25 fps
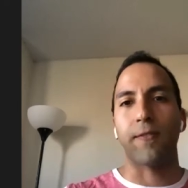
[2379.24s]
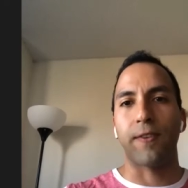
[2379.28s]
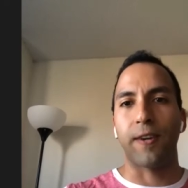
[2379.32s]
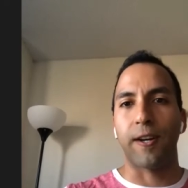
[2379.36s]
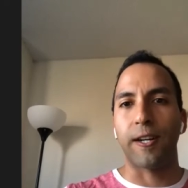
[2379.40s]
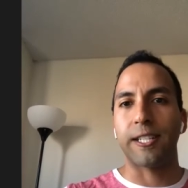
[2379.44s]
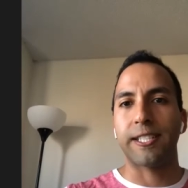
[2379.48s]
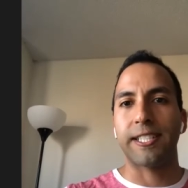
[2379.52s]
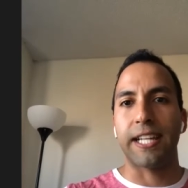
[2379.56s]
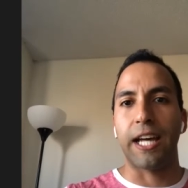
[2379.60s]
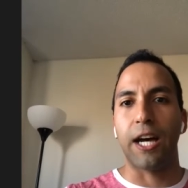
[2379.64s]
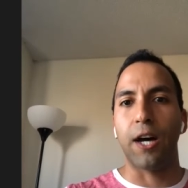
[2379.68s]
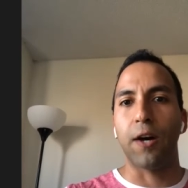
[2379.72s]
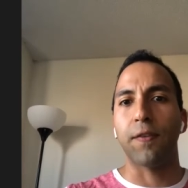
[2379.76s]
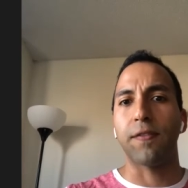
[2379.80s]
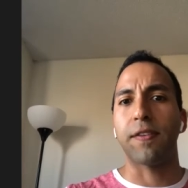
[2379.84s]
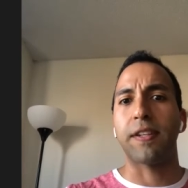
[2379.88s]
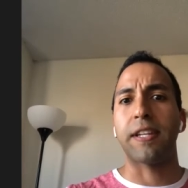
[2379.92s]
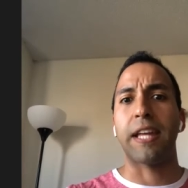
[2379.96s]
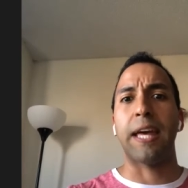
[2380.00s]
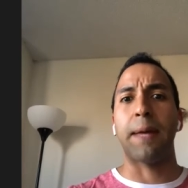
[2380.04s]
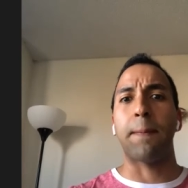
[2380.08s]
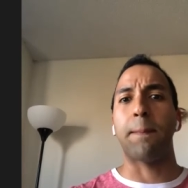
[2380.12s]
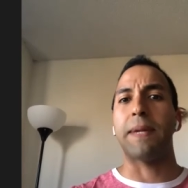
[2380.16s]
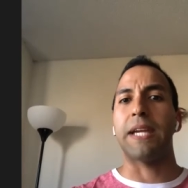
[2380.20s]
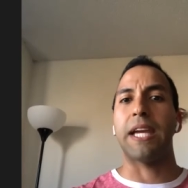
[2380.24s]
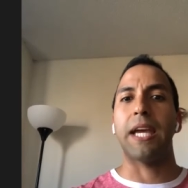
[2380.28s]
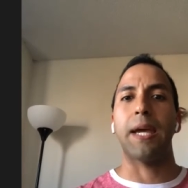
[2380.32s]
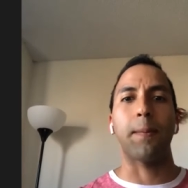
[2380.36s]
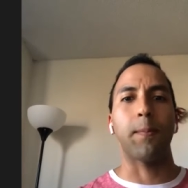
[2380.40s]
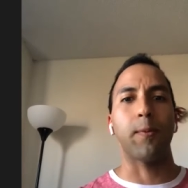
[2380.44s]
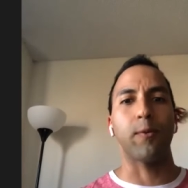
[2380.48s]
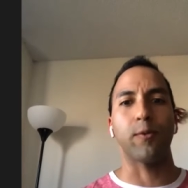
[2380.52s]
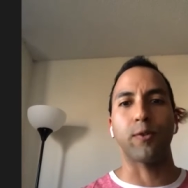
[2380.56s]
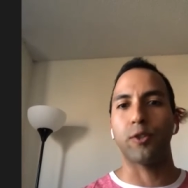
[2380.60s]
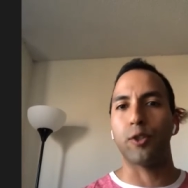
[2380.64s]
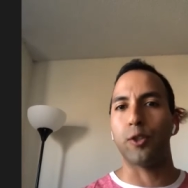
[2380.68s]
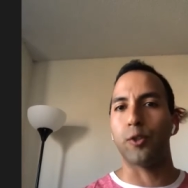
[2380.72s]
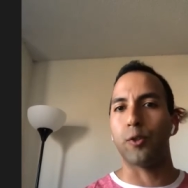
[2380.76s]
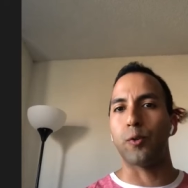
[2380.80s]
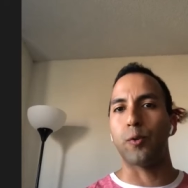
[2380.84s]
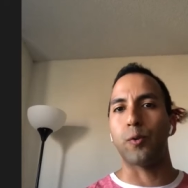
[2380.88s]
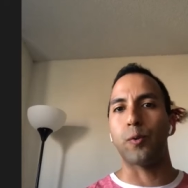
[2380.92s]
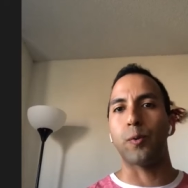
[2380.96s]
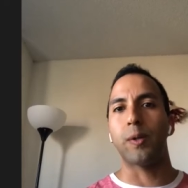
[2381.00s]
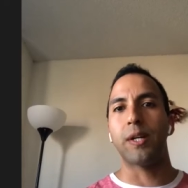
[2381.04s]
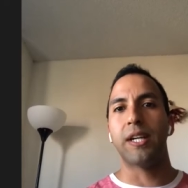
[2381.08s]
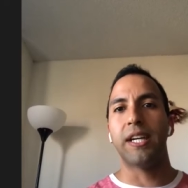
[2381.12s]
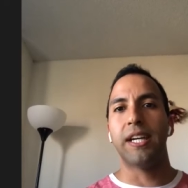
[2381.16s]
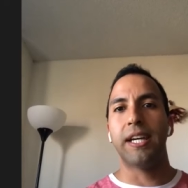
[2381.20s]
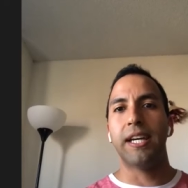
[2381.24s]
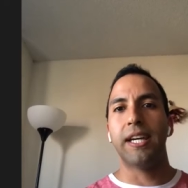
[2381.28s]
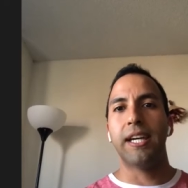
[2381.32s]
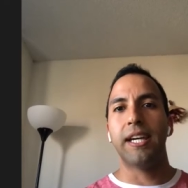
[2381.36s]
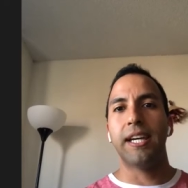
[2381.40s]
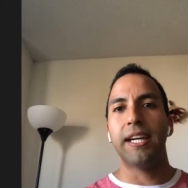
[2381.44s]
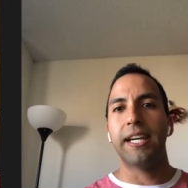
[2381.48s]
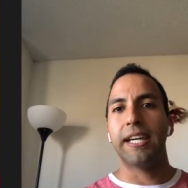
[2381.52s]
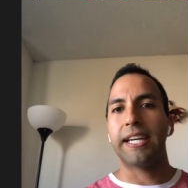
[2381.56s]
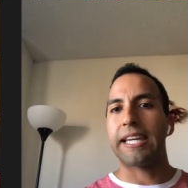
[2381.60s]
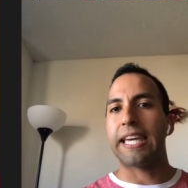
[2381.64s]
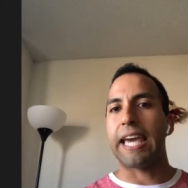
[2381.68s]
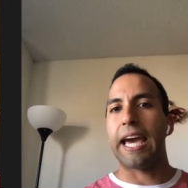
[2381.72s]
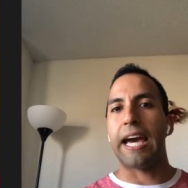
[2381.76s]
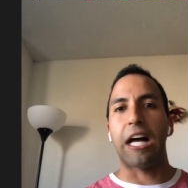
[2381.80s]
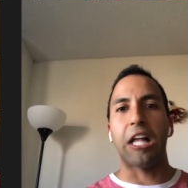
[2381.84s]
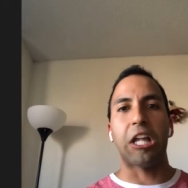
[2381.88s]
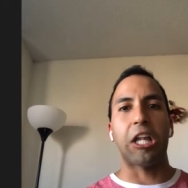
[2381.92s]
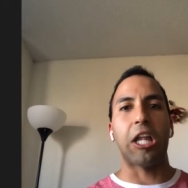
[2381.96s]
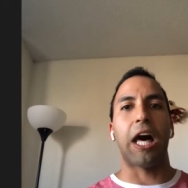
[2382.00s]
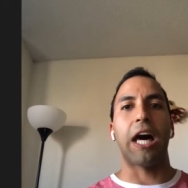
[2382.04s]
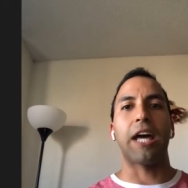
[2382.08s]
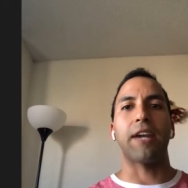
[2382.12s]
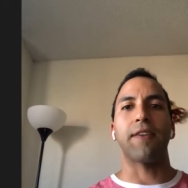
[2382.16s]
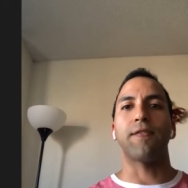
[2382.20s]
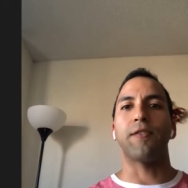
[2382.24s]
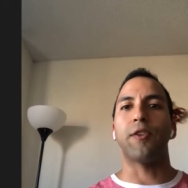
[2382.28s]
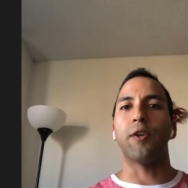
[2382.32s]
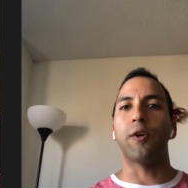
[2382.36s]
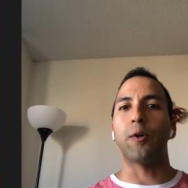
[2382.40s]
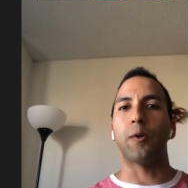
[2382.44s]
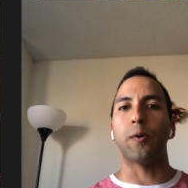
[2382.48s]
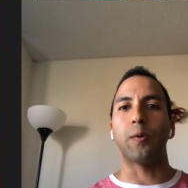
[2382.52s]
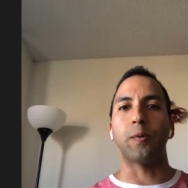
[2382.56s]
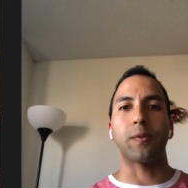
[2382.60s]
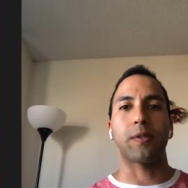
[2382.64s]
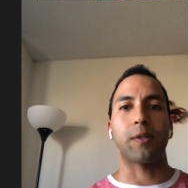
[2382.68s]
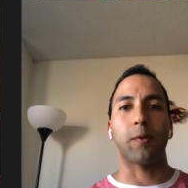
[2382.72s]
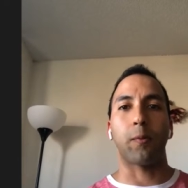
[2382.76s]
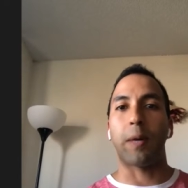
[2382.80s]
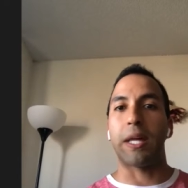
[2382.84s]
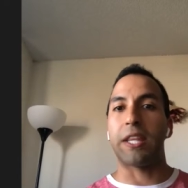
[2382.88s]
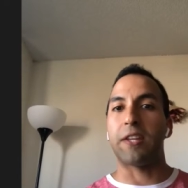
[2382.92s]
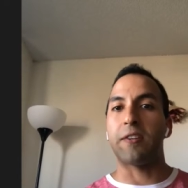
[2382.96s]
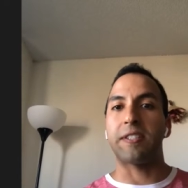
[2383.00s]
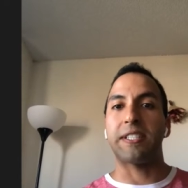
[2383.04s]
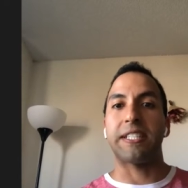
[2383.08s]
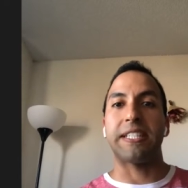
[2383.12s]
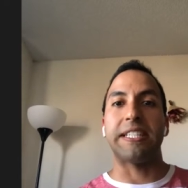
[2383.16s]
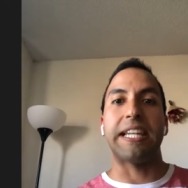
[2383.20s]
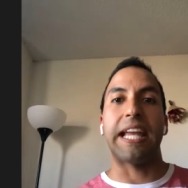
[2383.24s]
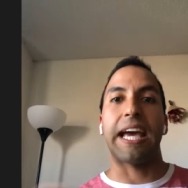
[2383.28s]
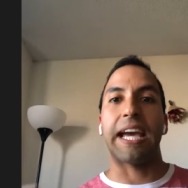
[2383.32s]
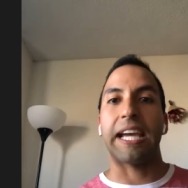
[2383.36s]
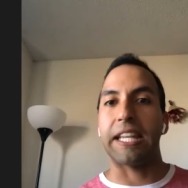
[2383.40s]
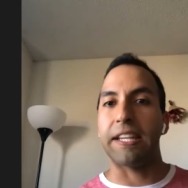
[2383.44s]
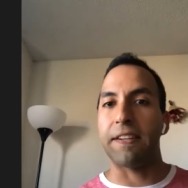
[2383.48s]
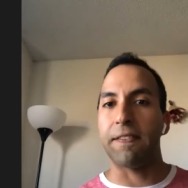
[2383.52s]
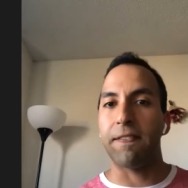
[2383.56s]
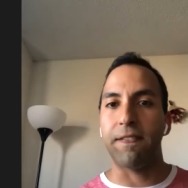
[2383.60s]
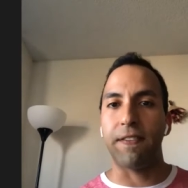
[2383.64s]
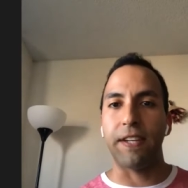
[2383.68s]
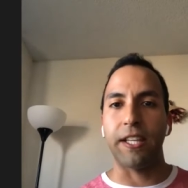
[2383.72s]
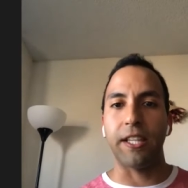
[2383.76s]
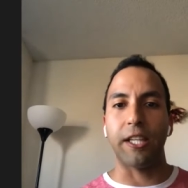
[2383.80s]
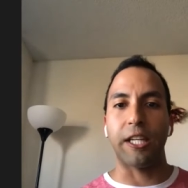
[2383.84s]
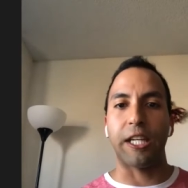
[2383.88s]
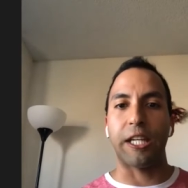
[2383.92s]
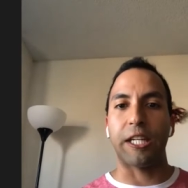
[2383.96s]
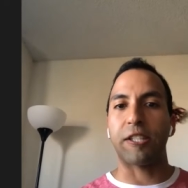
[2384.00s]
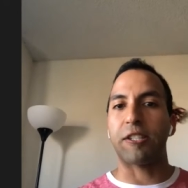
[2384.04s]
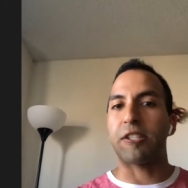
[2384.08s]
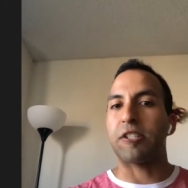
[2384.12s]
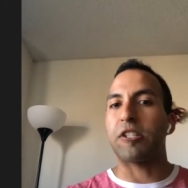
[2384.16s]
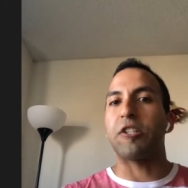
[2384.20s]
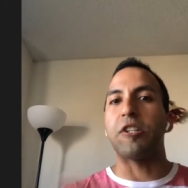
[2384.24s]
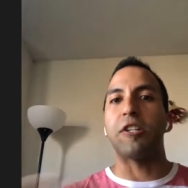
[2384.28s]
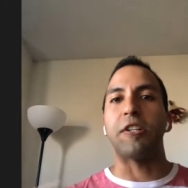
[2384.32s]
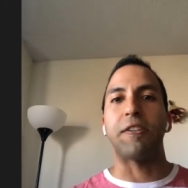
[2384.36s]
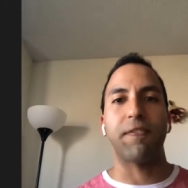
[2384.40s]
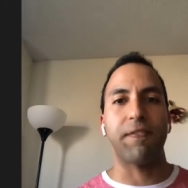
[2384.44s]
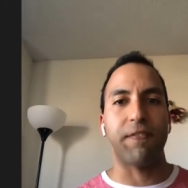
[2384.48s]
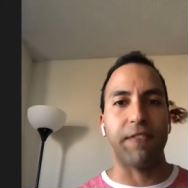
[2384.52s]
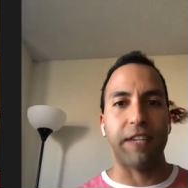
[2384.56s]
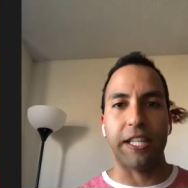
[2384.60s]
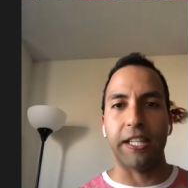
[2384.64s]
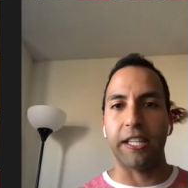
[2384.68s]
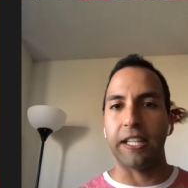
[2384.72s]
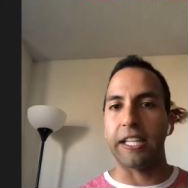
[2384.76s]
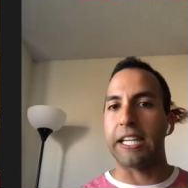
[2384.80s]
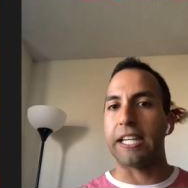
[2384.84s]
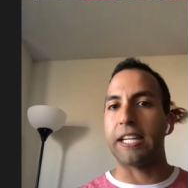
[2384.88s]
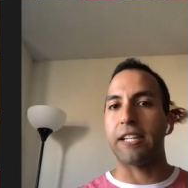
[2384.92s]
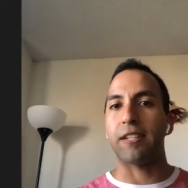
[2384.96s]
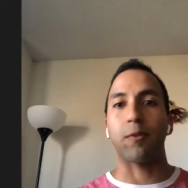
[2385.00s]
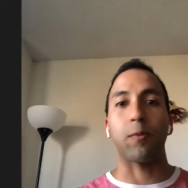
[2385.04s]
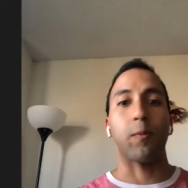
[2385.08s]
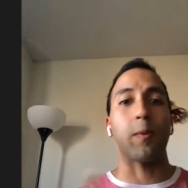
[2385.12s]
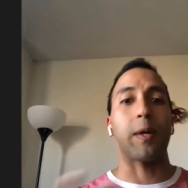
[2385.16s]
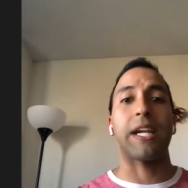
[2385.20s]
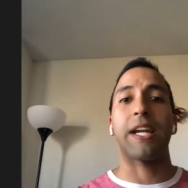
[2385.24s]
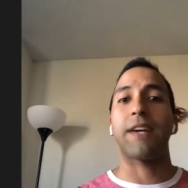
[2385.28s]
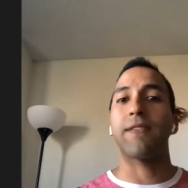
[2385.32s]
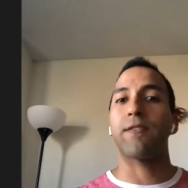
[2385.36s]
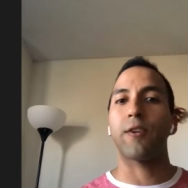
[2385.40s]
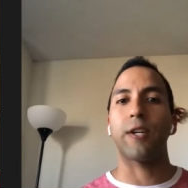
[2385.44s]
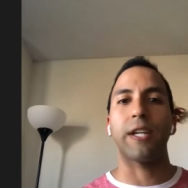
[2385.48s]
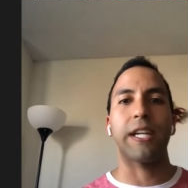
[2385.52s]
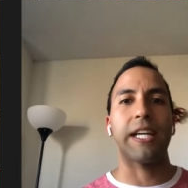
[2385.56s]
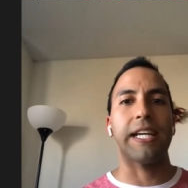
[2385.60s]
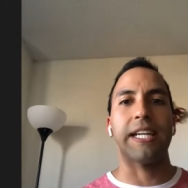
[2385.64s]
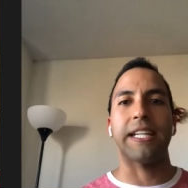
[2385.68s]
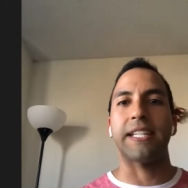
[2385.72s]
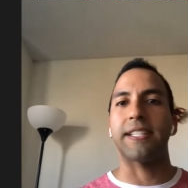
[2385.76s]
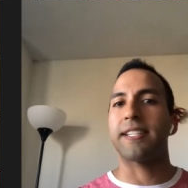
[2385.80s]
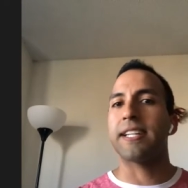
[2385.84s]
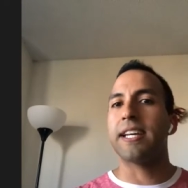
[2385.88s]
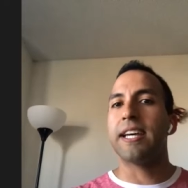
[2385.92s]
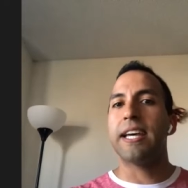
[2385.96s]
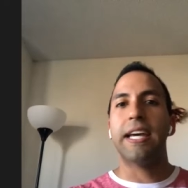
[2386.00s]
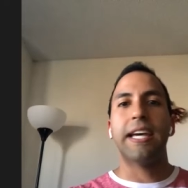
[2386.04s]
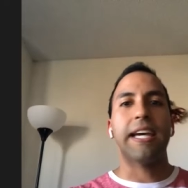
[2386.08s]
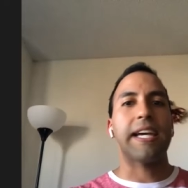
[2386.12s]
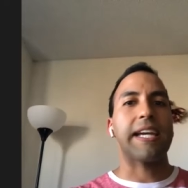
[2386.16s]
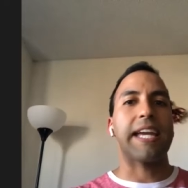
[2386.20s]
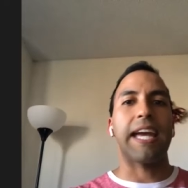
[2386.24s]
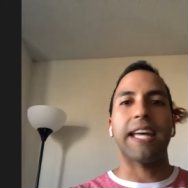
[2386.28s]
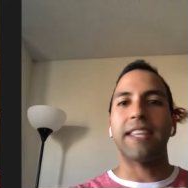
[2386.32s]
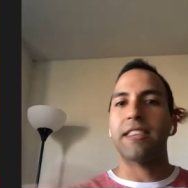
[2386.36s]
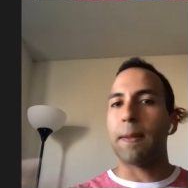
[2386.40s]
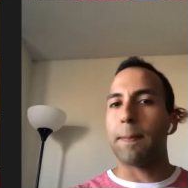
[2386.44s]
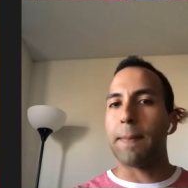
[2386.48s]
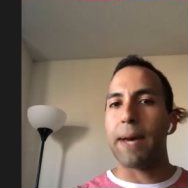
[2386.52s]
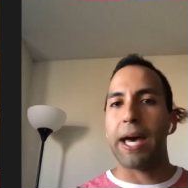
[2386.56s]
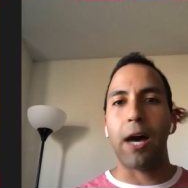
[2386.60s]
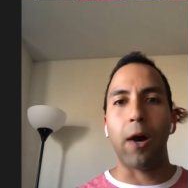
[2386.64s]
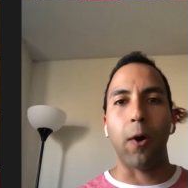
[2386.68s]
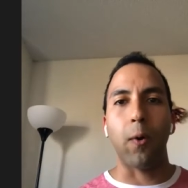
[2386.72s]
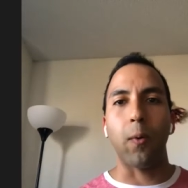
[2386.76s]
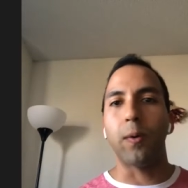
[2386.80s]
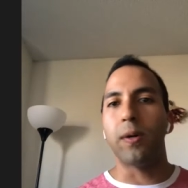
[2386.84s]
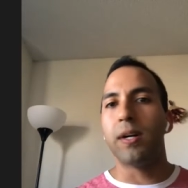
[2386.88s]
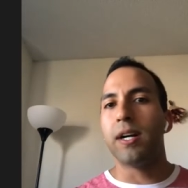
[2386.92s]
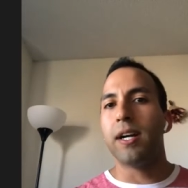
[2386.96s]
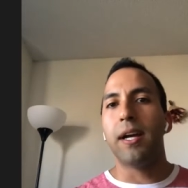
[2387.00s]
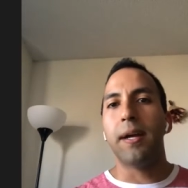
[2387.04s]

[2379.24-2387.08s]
for ourselves and be able to get a lot of those, whether it's negative feelings, good feelings, whatever it is, get them out.